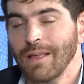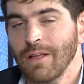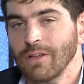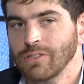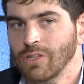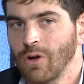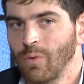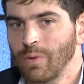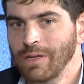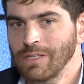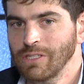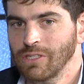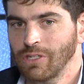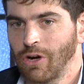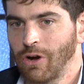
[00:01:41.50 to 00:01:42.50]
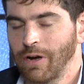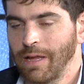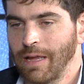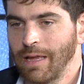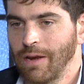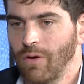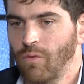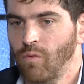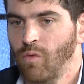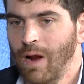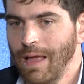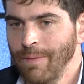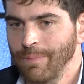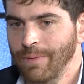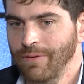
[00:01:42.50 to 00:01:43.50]
So we started
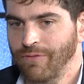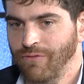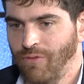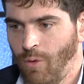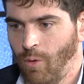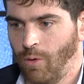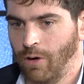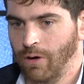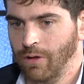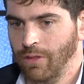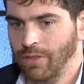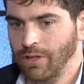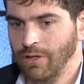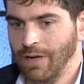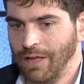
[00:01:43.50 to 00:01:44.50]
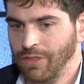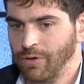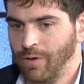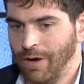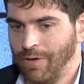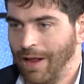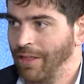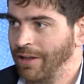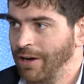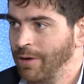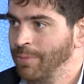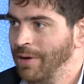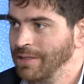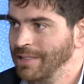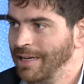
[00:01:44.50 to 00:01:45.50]
right before the Unite the Right rally. Our
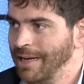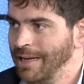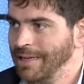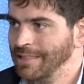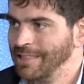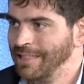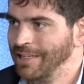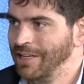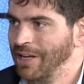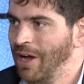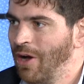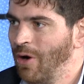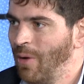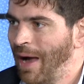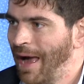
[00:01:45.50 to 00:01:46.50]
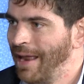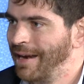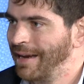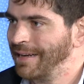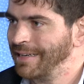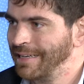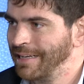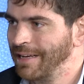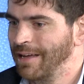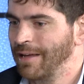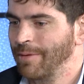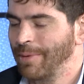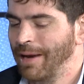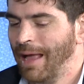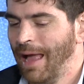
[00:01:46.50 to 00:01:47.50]
president and CEO had an idea
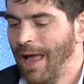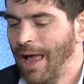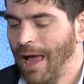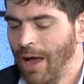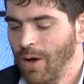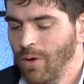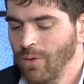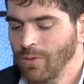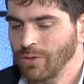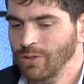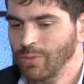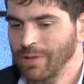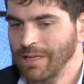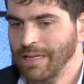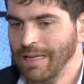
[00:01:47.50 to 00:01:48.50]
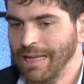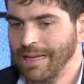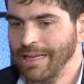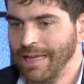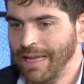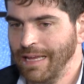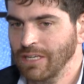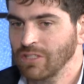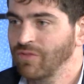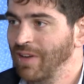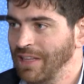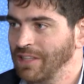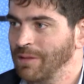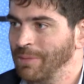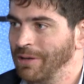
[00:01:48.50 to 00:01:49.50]
about how do we engage
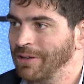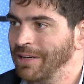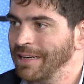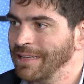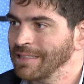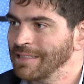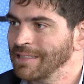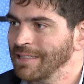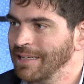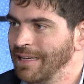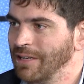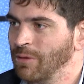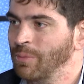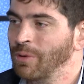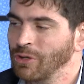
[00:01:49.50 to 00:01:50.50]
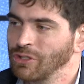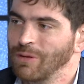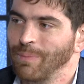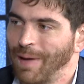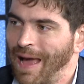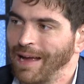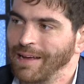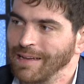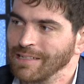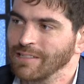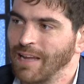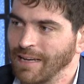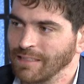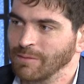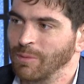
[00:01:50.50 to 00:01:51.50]
faith communities into pushing back against
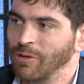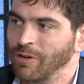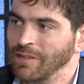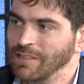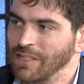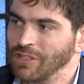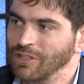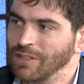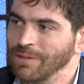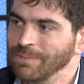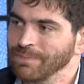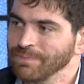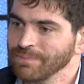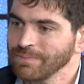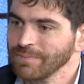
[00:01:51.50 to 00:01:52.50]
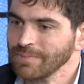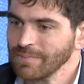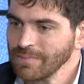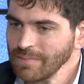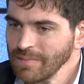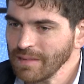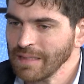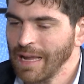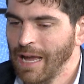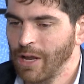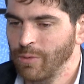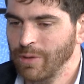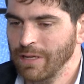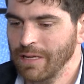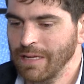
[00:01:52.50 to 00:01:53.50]
toxic polarization? How do
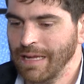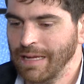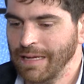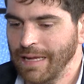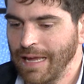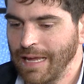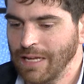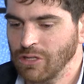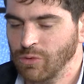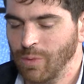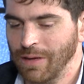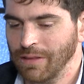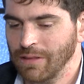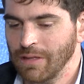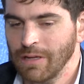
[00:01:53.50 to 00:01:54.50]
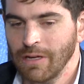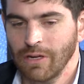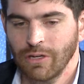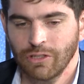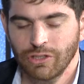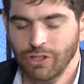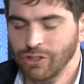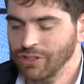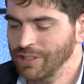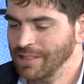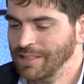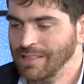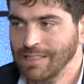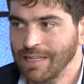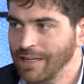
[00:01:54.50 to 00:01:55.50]
we engage with
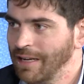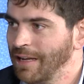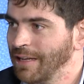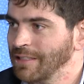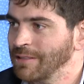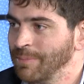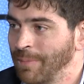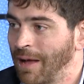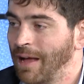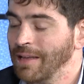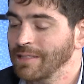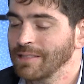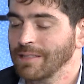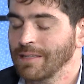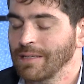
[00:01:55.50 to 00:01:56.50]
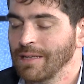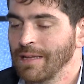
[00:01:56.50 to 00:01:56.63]
churches, synagogues, mosques,